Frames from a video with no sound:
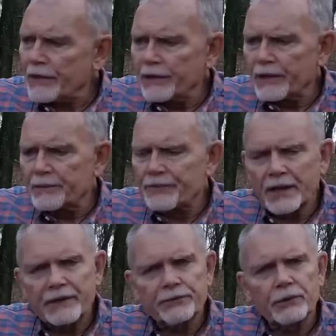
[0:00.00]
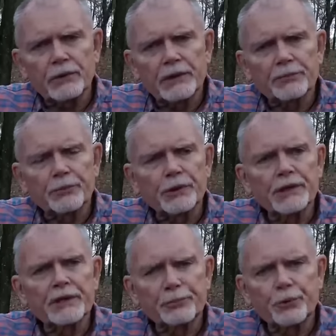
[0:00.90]
and I'm thankful. I
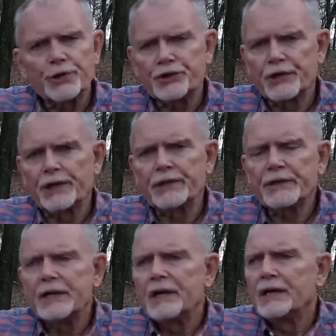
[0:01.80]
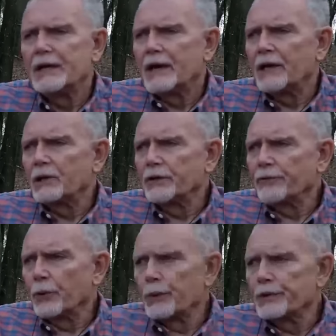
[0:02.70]
really appreciate it. I look
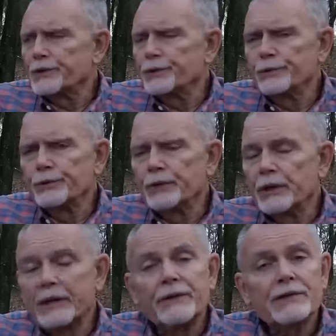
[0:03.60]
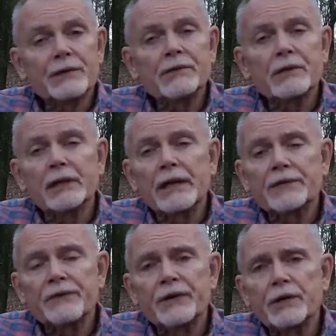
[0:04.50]
forward to, uh, and this is the
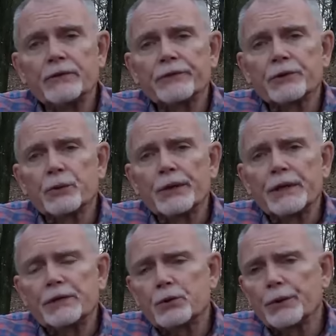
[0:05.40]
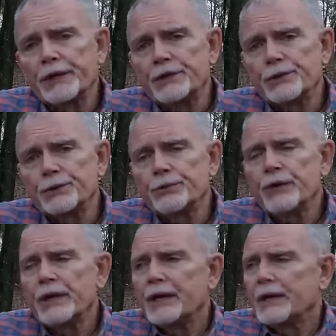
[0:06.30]
last video for
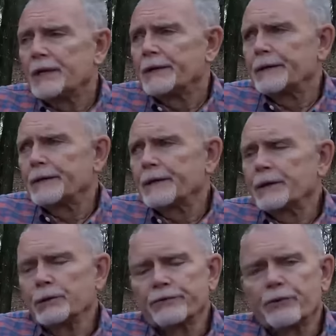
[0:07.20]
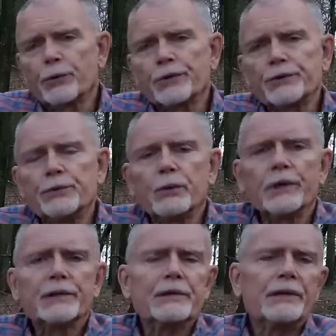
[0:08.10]
2022, and I look forward to
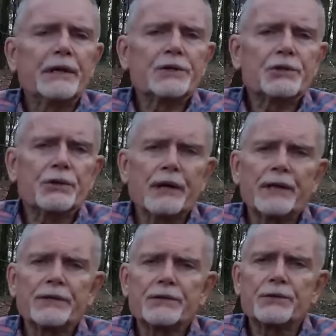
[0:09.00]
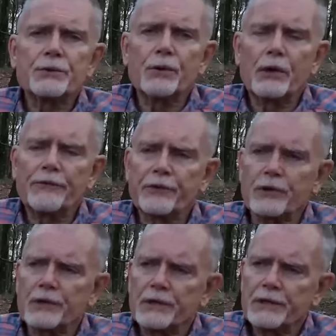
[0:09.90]
what next year has to
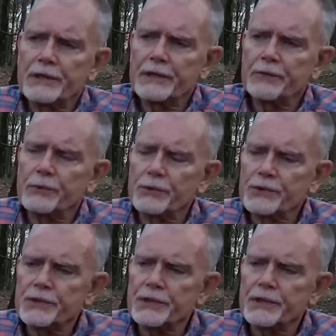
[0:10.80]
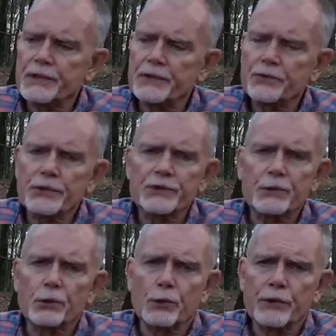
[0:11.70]
offer, and we'll see. I trust
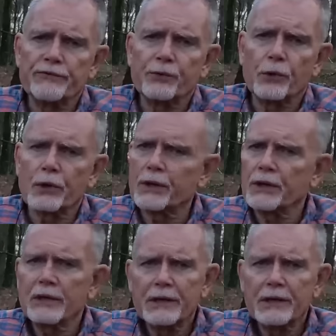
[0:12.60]
the Lord for